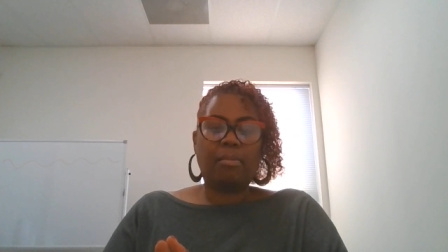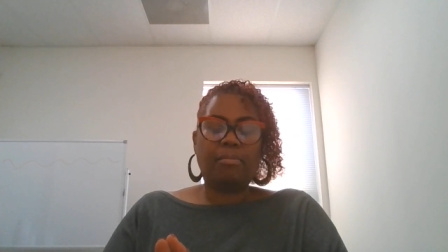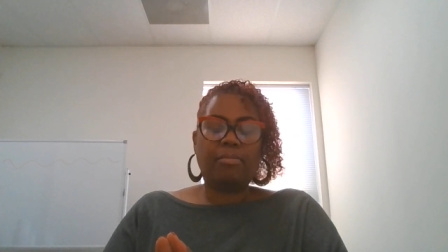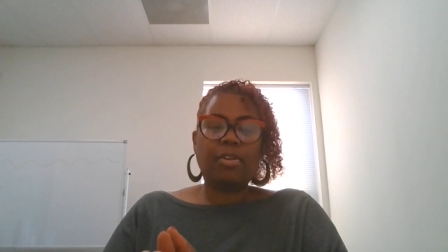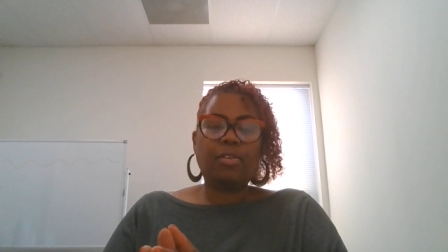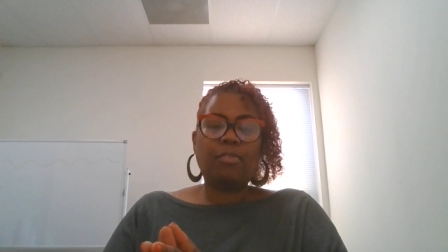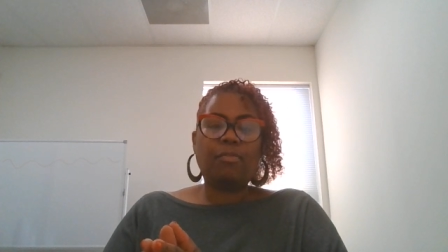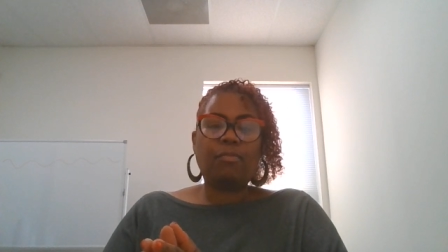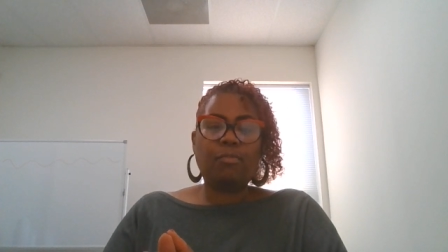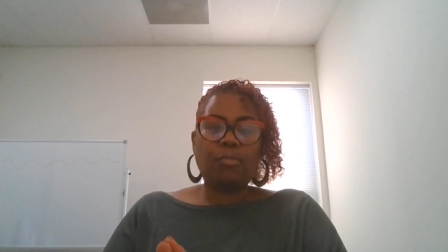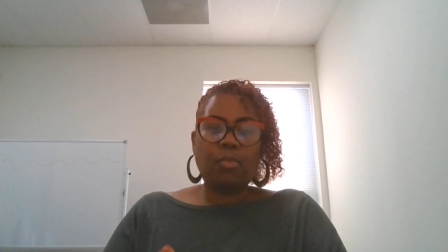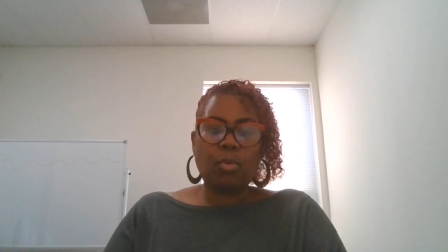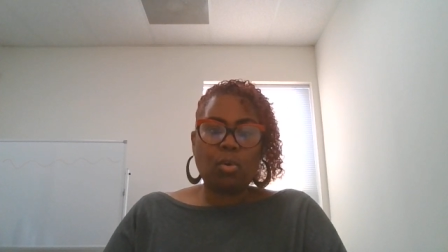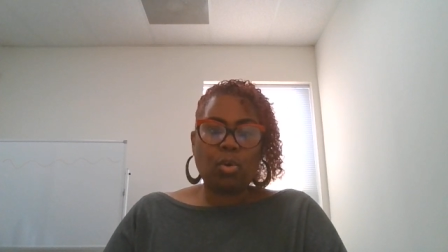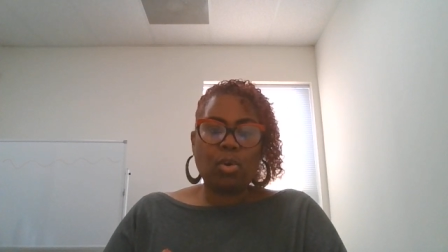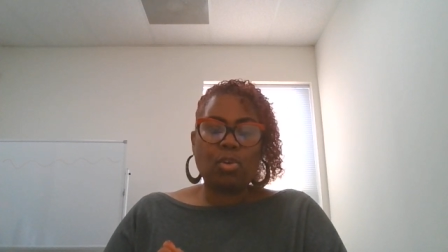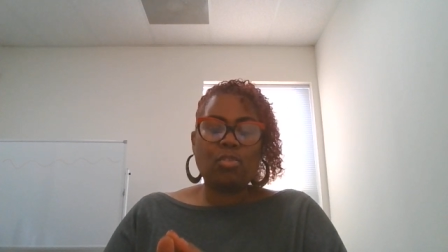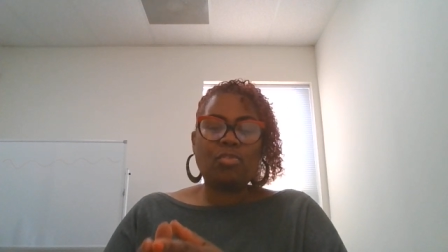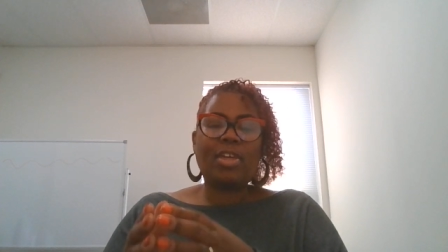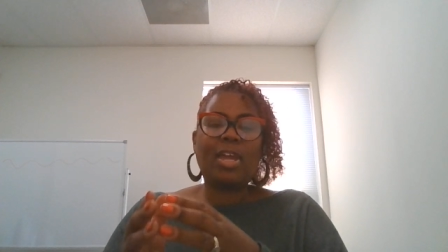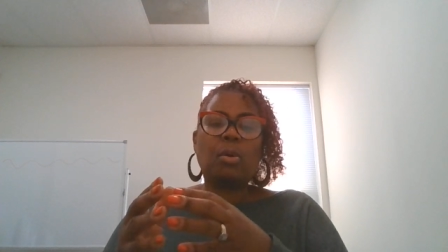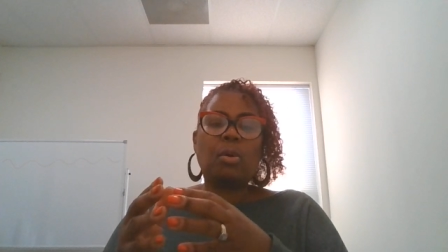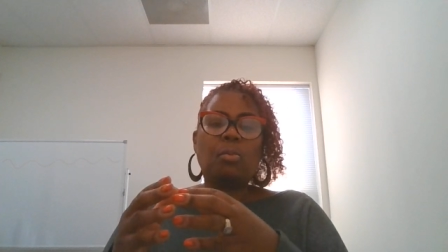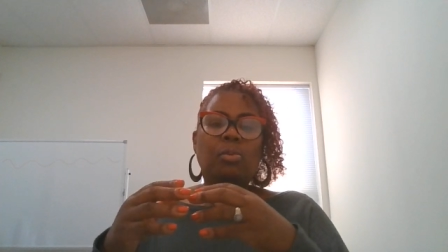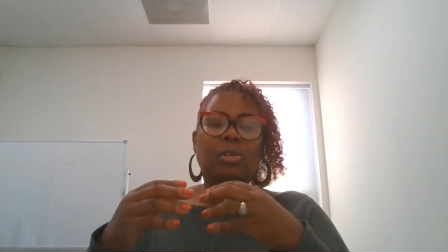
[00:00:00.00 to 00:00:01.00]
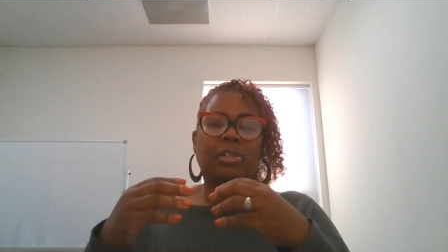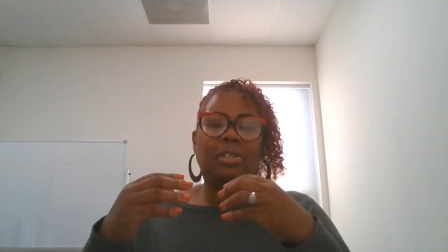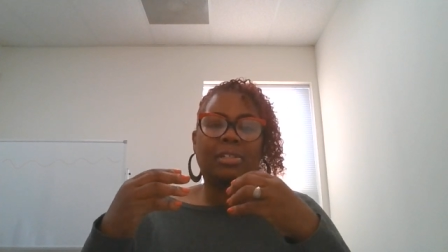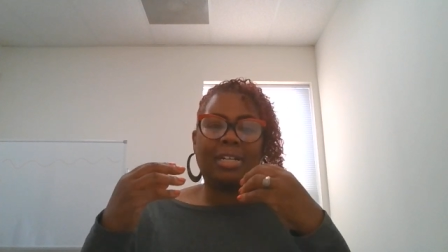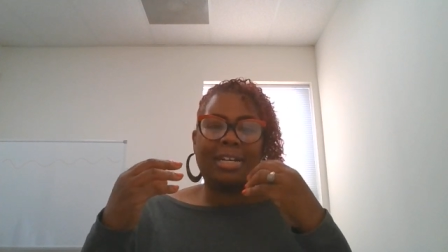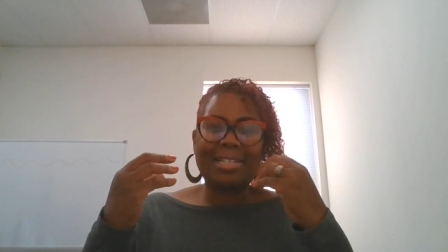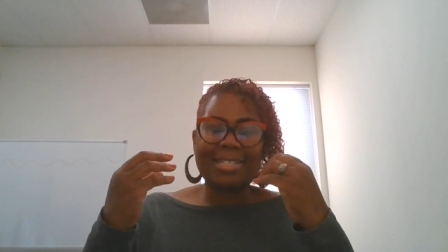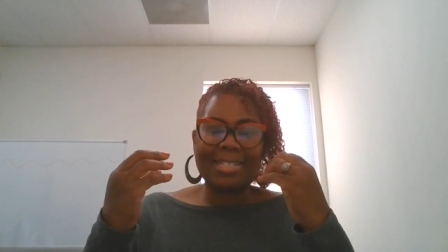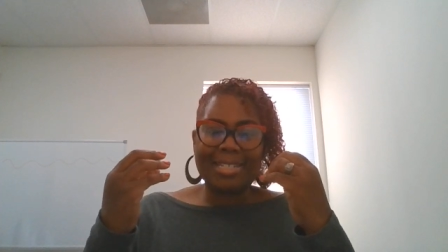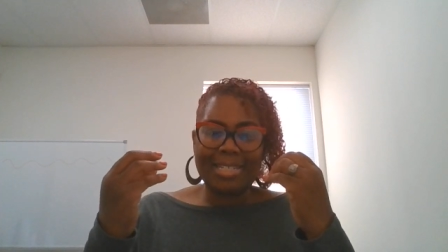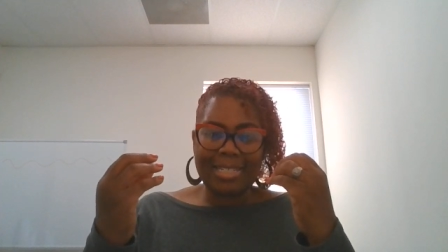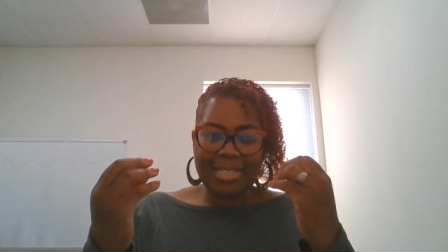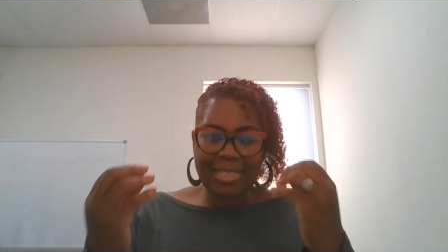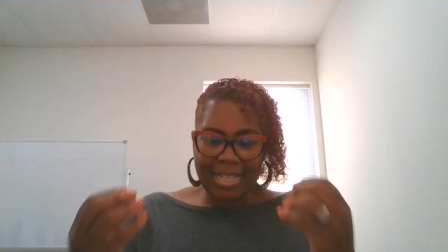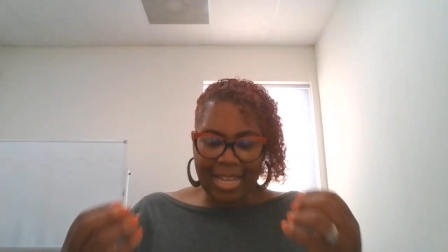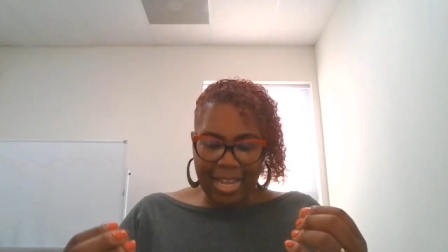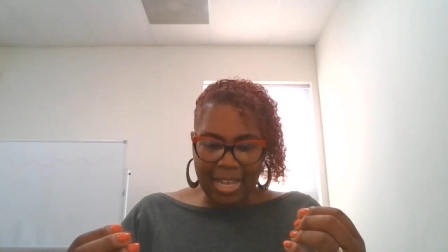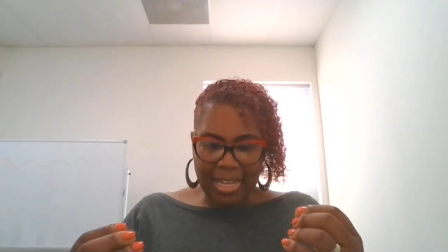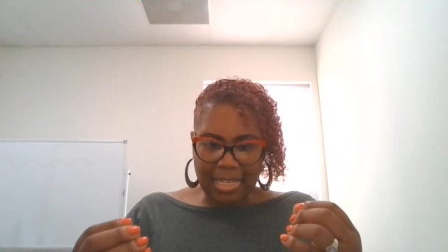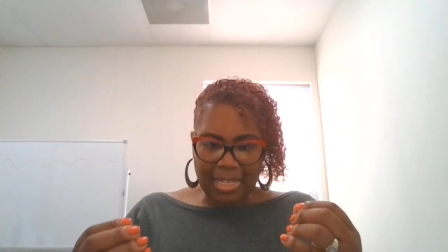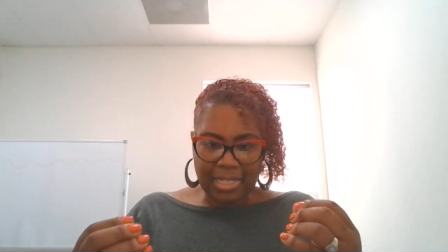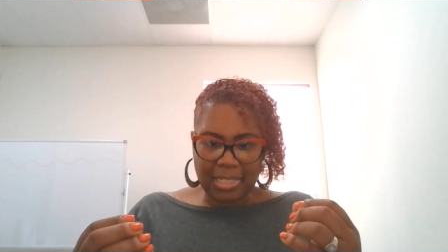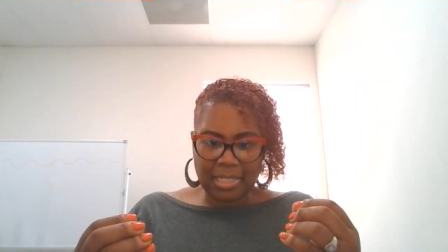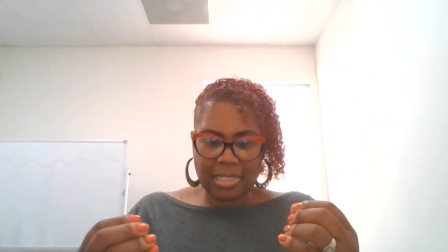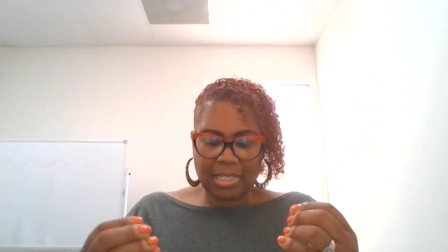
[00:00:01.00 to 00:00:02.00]
before they will
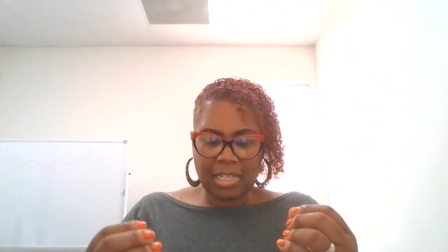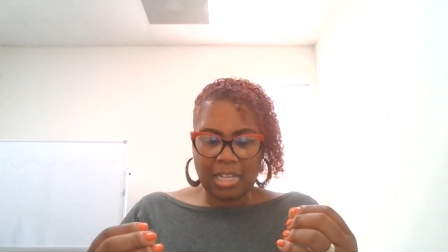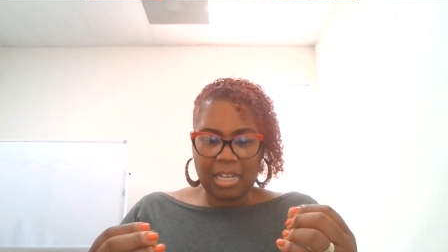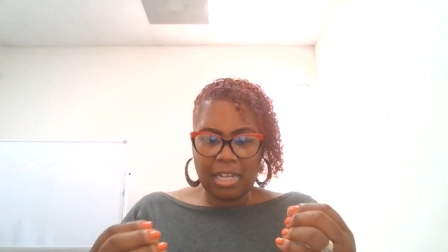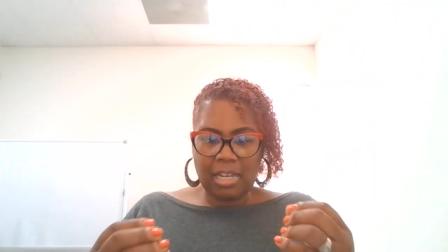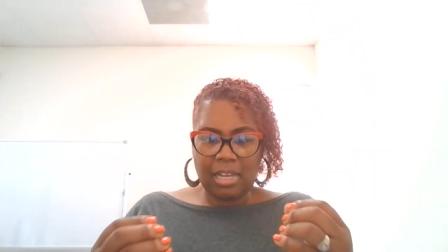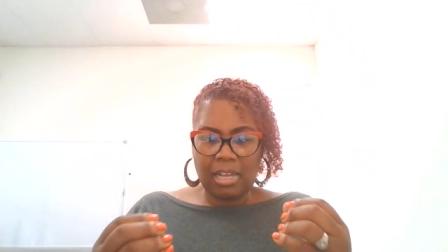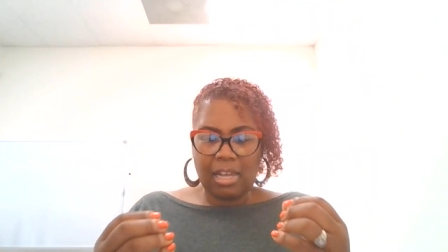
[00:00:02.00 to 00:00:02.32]
assess